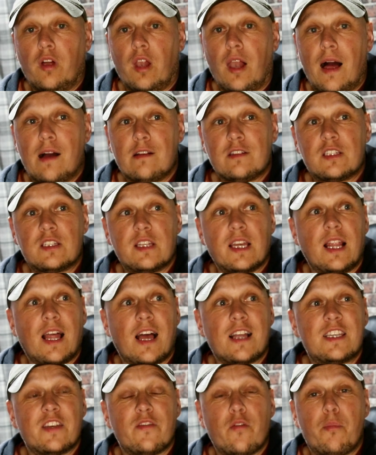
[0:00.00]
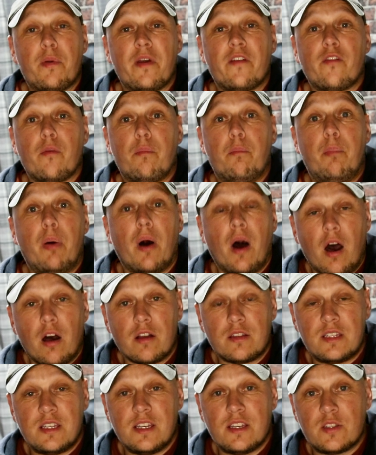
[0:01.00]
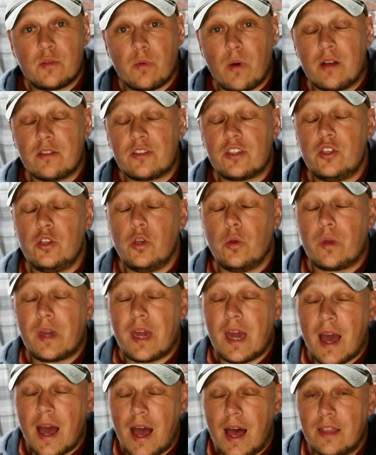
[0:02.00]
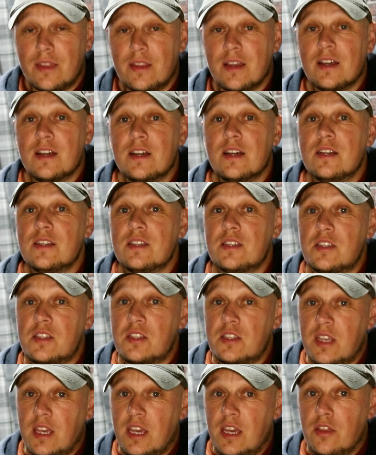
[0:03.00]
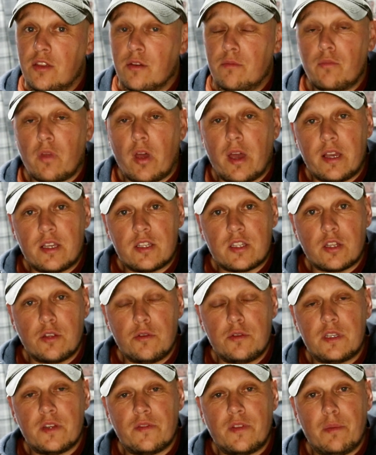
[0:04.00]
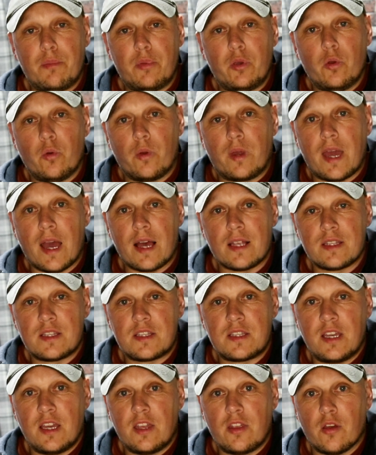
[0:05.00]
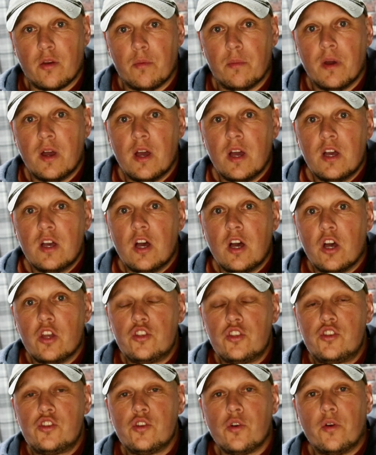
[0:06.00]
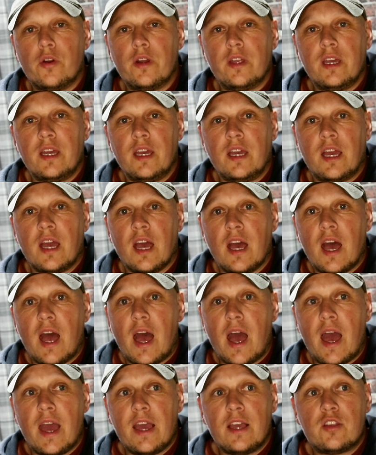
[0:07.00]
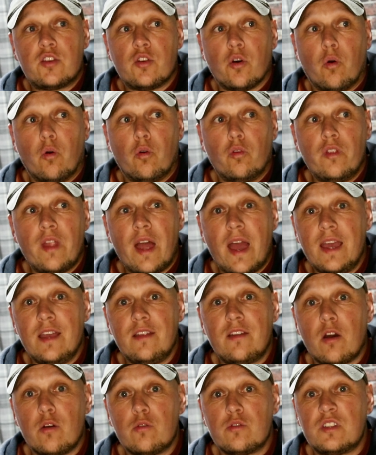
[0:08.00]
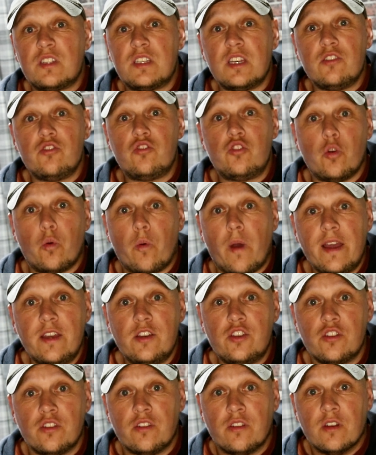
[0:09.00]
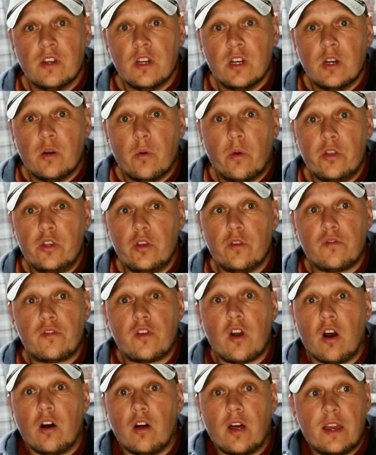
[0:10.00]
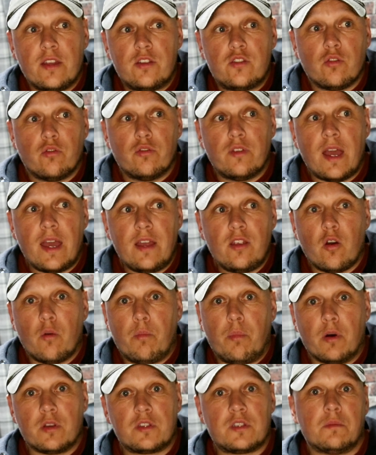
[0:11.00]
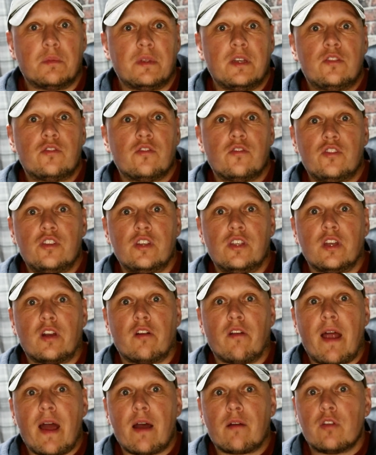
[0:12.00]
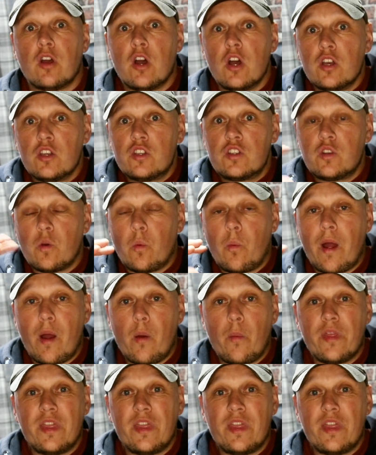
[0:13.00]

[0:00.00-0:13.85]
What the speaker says: clouds, they like to have a bit of a party as well, so you can see them, not exclusively, but you can see them joining a tornado situation when you've got a tornado possibly touching the ground somewhere